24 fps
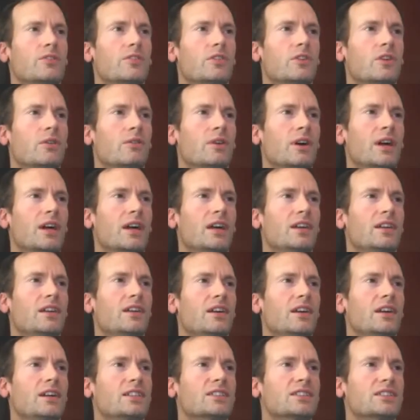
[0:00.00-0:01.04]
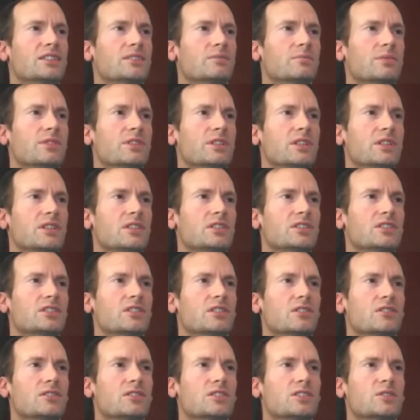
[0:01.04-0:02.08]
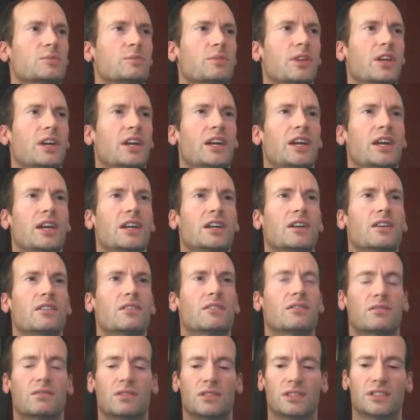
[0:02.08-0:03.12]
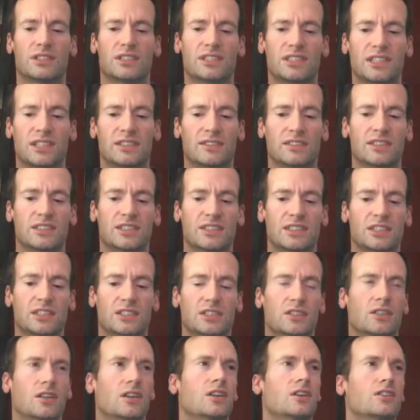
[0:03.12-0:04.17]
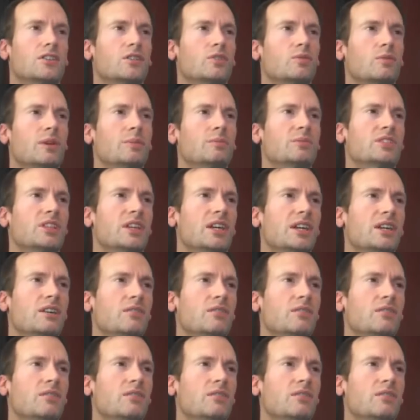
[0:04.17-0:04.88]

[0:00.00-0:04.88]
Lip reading: go ahead and simply start displaying real estate listings on your website.